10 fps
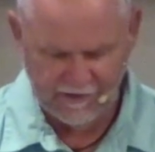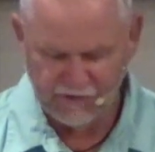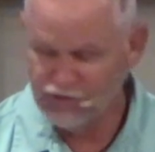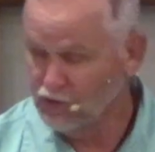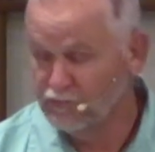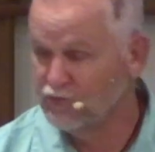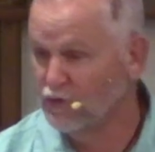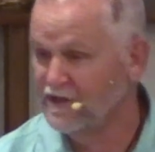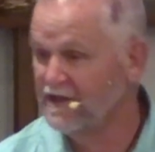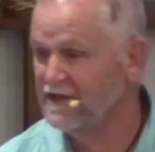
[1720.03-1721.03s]
In Job
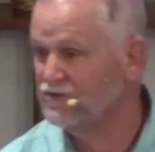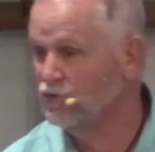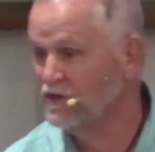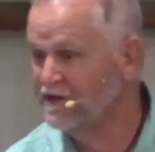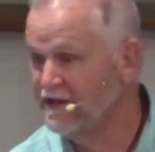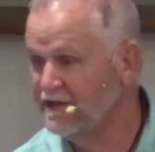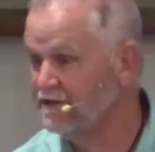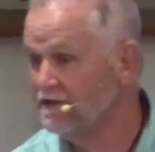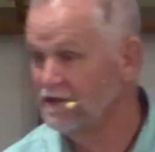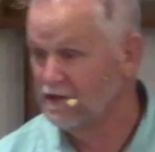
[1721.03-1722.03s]
28
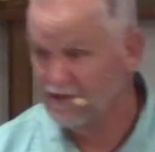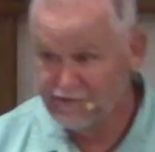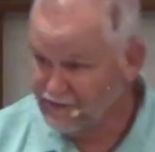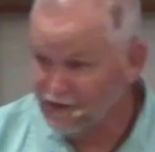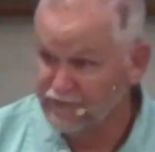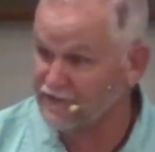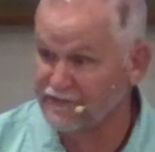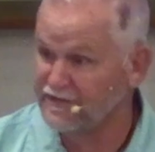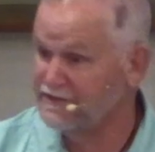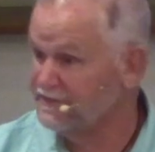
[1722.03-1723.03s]
28, he tells
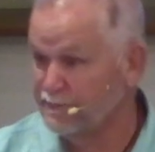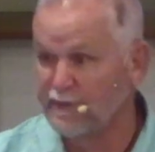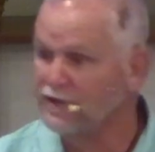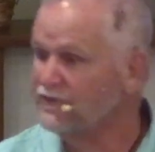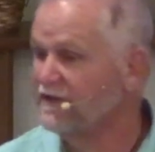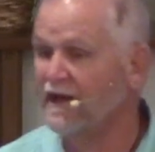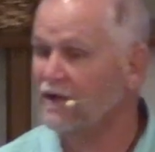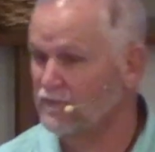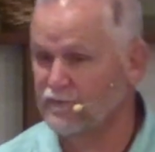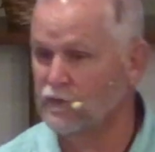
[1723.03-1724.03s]
us, he spells it
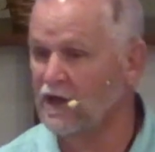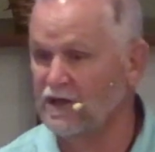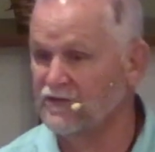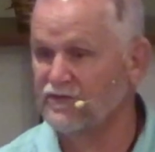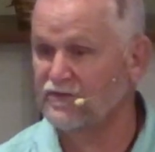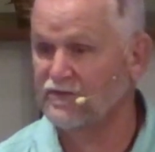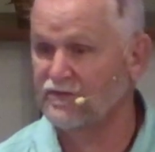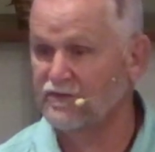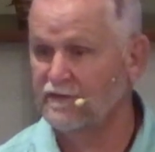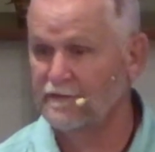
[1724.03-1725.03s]
out for
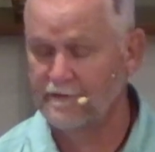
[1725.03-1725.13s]
us.